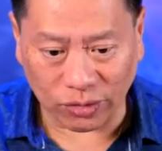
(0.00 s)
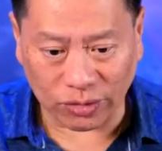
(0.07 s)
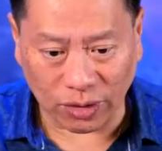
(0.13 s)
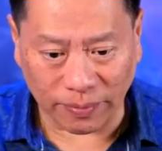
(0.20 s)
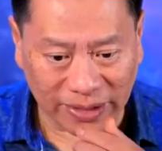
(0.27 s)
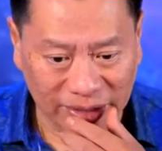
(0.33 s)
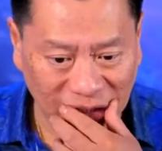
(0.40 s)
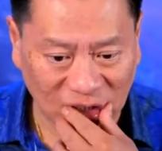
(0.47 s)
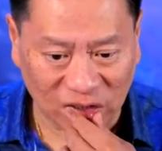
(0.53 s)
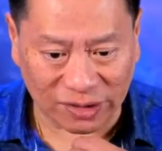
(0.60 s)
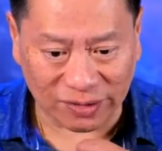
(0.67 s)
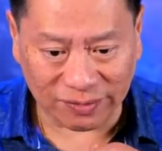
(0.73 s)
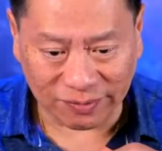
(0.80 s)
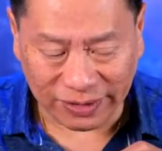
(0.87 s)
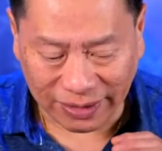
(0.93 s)
go into the
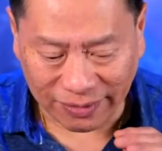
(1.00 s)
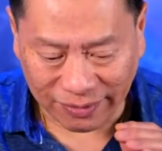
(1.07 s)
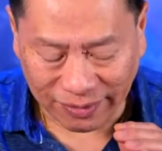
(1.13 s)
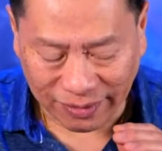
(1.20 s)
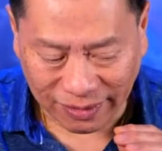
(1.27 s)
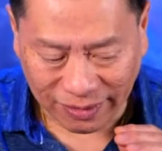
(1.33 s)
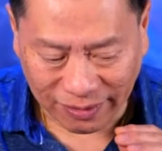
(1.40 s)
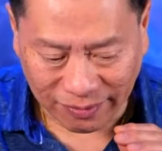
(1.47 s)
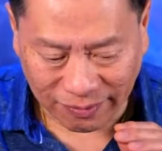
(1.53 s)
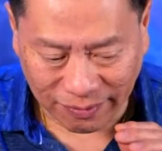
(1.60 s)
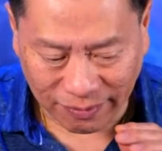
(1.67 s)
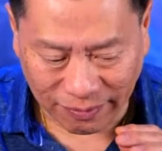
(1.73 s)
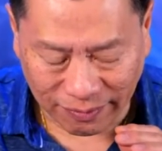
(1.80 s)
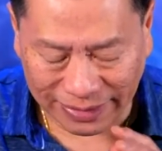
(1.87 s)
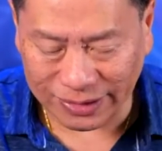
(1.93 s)
meditation,
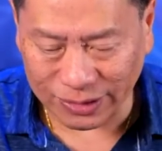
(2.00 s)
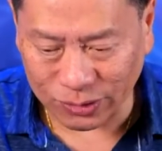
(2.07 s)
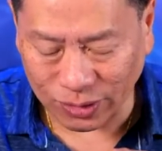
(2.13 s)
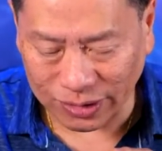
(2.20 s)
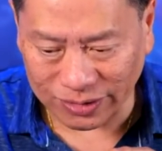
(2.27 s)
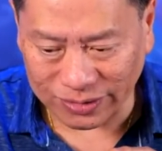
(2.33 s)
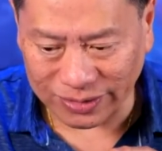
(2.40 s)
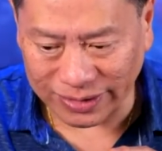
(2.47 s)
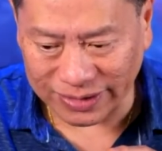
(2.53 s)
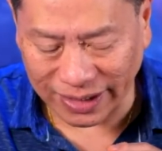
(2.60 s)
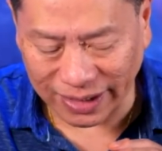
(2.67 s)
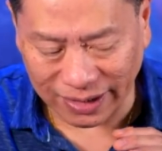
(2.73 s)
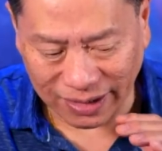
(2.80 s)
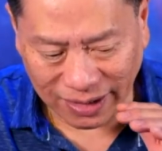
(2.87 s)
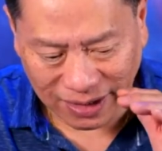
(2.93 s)
Master Choa Kok
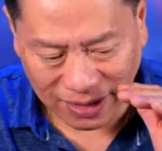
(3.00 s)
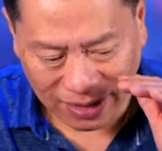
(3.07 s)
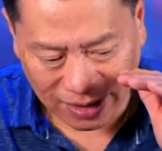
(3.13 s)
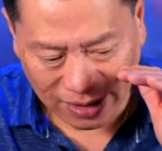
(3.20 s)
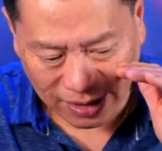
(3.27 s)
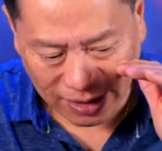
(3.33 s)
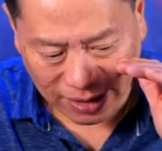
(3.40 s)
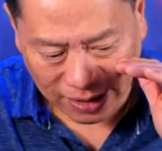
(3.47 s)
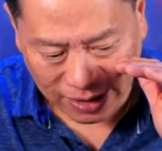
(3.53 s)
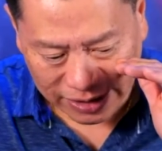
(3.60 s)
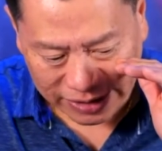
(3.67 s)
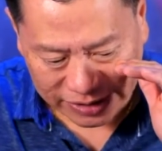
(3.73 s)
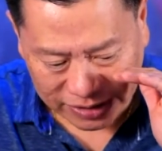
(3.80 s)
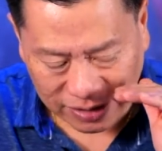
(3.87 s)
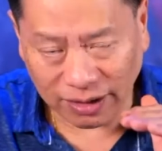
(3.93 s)
Sui said,
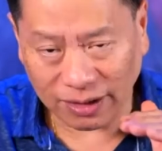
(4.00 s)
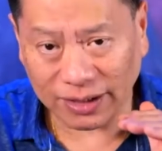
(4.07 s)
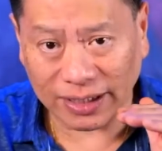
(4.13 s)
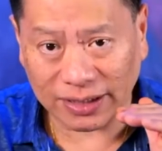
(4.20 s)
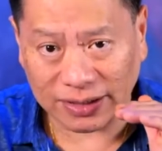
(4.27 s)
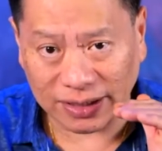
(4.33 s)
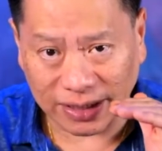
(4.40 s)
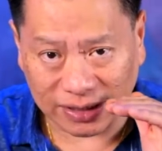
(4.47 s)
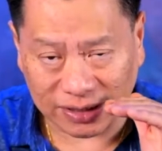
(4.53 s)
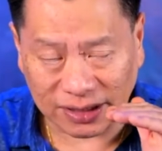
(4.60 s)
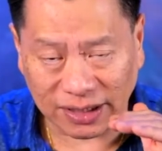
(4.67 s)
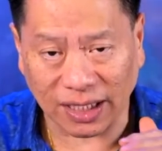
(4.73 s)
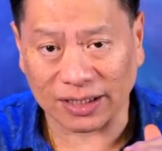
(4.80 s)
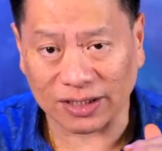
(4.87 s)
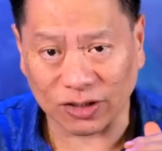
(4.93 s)
stillness
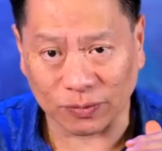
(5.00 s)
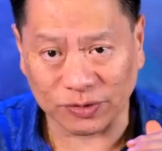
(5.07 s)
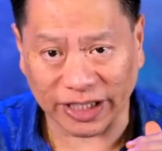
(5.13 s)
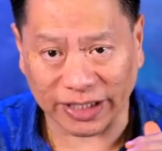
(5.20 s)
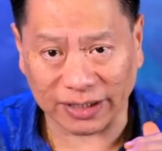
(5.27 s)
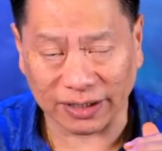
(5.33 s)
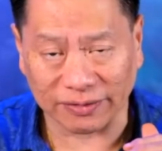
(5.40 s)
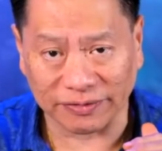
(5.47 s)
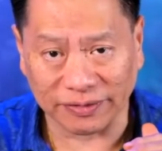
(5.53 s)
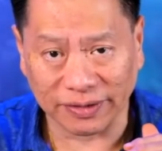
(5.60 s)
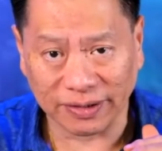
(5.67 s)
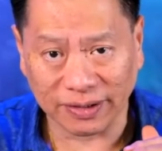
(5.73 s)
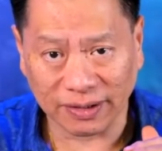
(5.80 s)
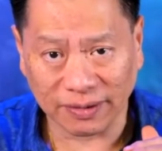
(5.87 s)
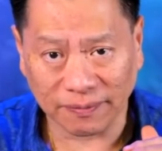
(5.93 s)
is not the
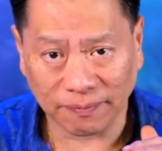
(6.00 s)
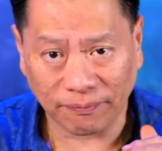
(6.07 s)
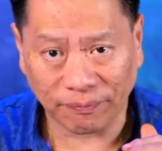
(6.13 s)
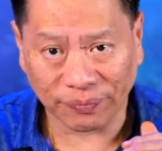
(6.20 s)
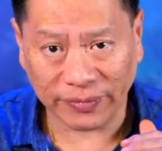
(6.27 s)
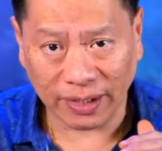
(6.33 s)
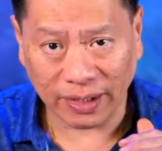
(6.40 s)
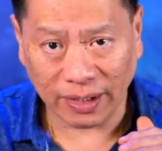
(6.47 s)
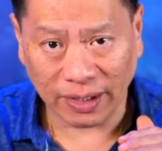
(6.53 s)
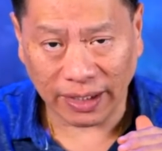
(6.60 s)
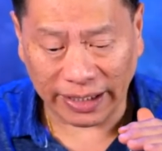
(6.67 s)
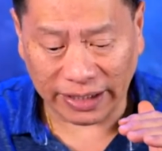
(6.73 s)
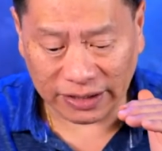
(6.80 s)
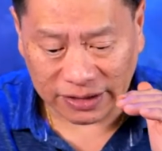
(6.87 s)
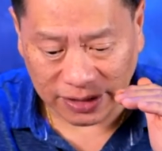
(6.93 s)
objective.
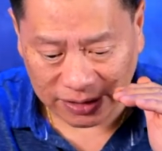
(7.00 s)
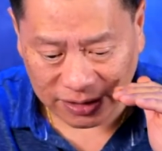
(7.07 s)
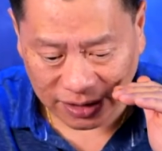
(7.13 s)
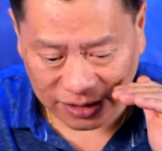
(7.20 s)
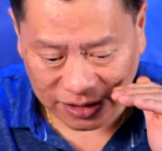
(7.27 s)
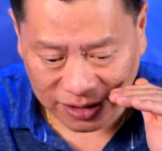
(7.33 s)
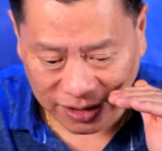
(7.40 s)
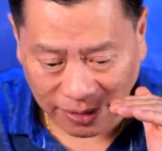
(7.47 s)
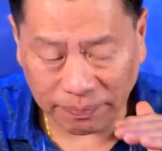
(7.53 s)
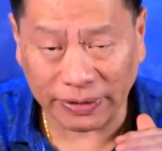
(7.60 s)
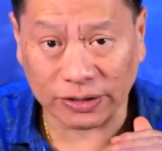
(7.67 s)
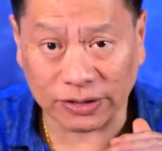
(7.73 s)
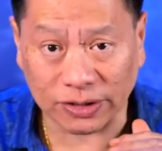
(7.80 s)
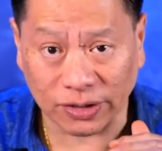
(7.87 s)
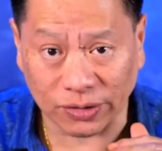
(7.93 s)
It's just a
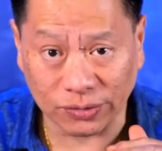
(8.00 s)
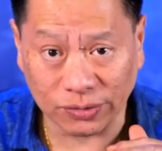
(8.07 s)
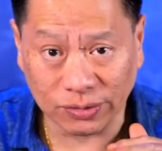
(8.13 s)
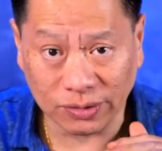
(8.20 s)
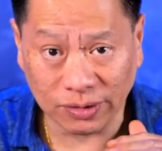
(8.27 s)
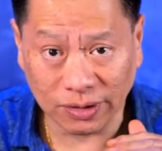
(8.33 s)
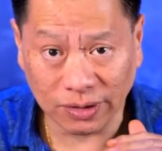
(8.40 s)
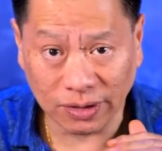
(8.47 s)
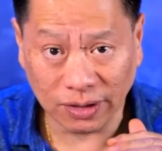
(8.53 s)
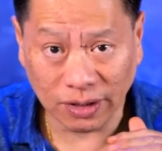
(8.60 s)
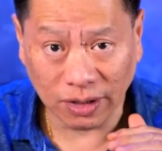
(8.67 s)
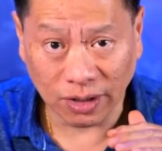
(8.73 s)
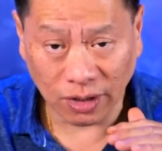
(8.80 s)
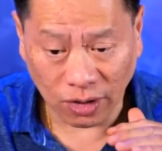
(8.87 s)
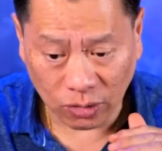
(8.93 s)
stepping stone
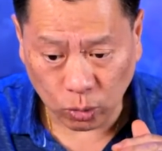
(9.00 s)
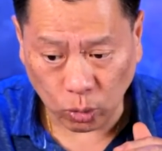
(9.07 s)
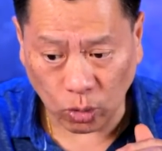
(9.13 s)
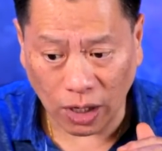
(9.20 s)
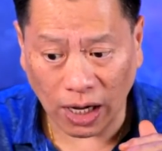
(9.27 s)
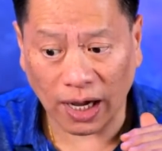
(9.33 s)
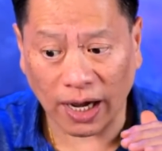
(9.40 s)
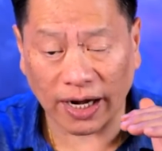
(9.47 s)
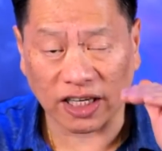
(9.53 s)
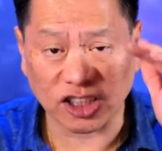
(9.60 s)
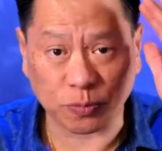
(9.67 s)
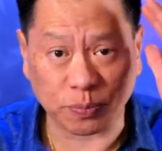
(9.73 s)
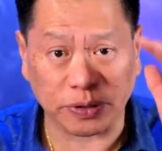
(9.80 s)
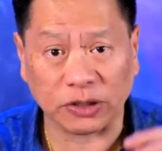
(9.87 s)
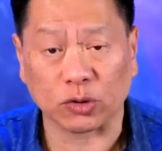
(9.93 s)
to
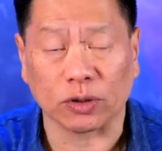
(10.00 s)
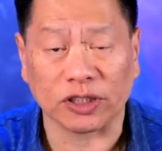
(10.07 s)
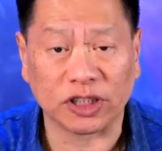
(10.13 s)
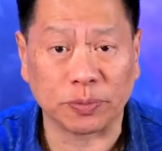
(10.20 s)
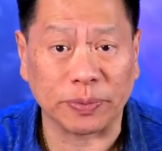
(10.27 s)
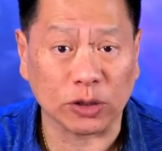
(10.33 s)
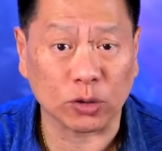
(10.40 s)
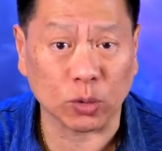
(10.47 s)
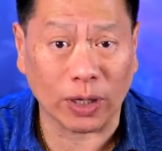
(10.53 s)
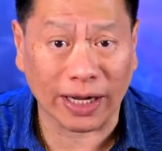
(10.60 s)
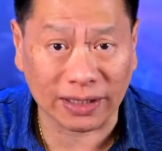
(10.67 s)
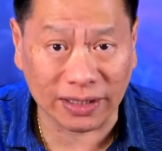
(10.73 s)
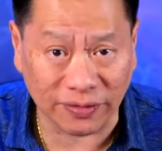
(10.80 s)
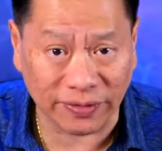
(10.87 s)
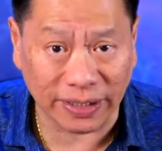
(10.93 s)
higher
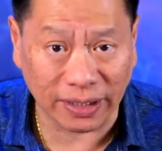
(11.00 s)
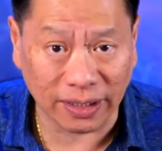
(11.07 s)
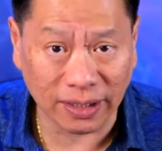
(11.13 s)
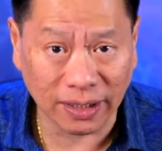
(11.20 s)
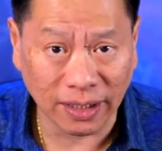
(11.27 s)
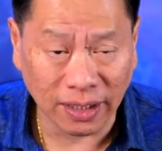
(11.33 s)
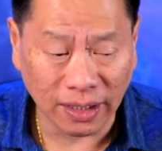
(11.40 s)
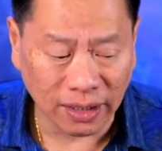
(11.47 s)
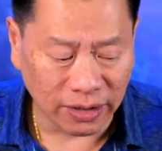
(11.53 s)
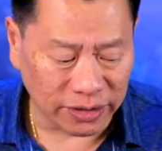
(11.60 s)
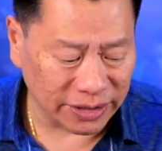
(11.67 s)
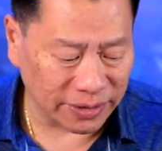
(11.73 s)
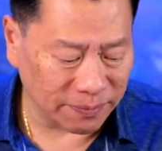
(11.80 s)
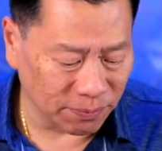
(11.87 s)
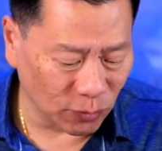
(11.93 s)
spiritual activity.
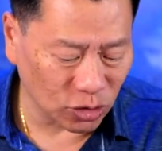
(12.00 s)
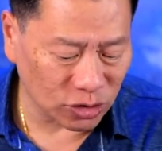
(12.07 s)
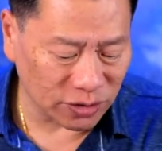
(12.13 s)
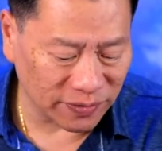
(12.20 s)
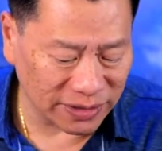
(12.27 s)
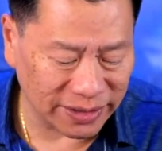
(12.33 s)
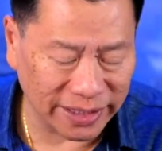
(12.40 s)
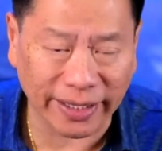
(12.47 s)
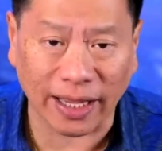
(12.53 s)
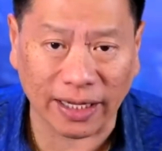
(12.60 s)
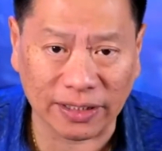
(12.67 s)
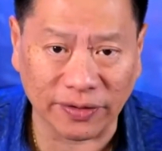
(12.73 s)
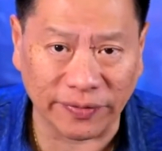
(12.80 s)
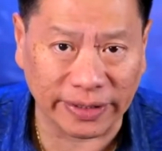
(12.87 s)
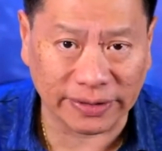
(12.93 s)
You see, most of us
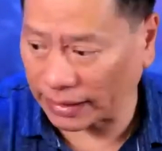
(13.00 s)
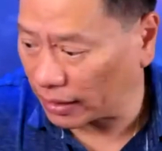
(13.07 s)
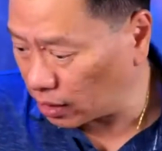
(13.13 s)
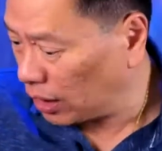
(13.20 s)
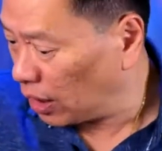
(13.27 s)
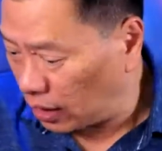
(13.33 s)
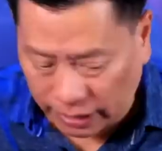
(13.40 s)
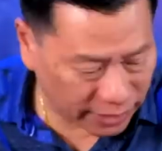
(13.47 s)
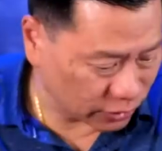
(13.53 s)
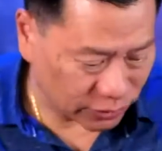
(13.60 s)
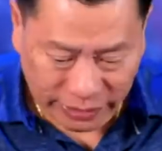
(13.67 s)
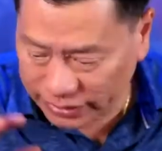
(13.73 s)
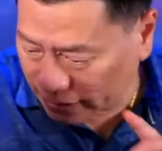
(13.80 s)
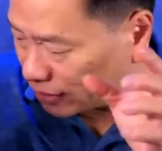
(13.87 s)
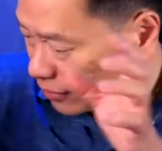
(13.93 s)
think activity is like, I
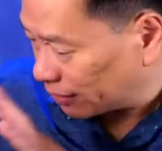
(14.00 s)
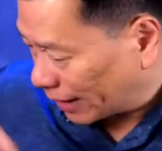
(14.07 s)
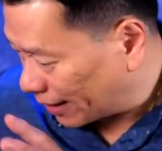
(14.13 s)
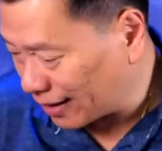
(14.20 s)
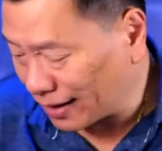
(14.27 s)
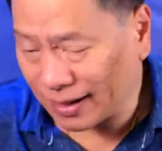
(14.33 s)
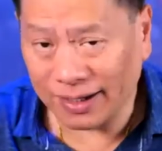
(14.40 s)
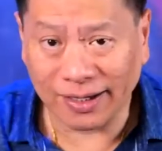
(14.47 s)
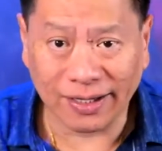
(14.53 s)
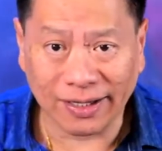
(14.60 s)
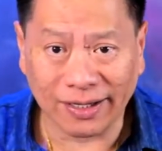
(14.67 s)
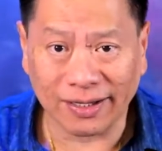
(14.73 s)
gotta do this, I gotta do that.